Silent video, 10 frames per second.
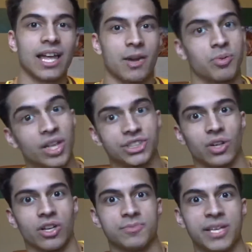a lot of pressure
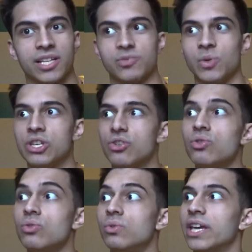on us because we
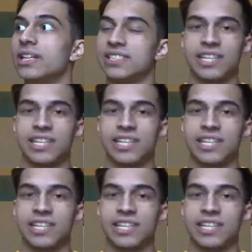knew getting